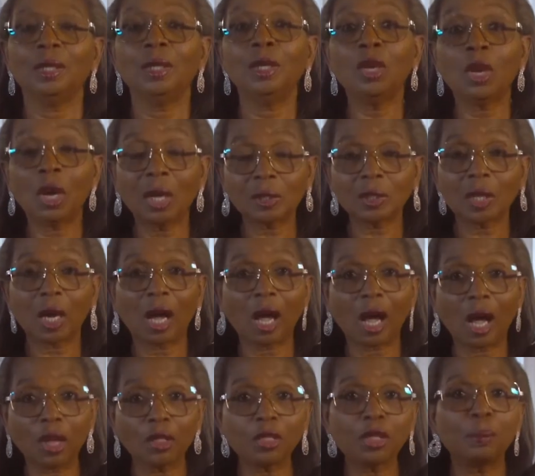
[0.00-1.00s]
not
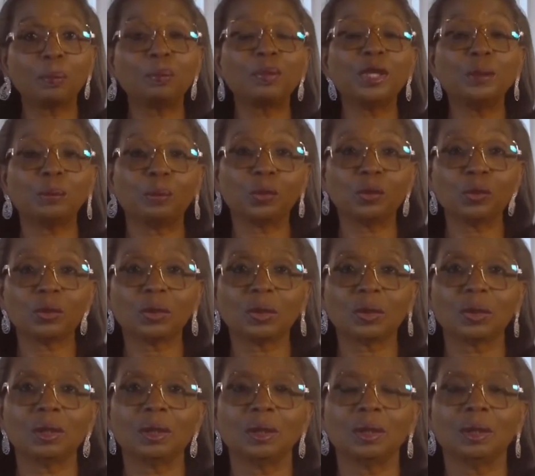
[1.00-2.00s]
other
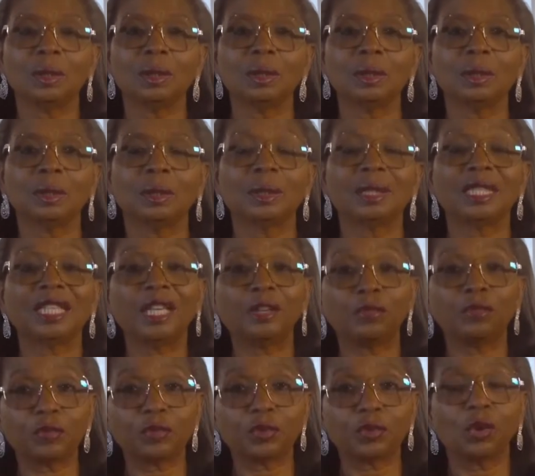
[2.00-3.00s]
people's
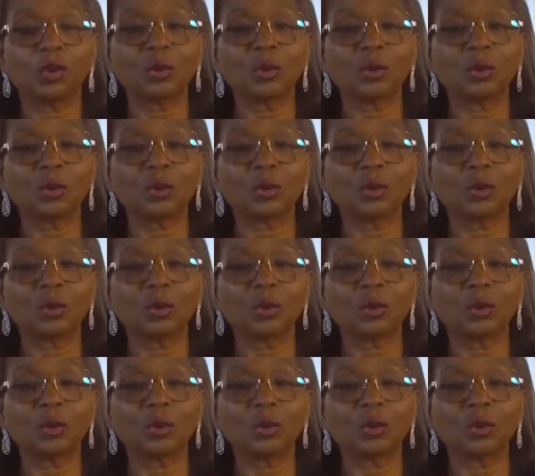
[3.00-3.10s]
gift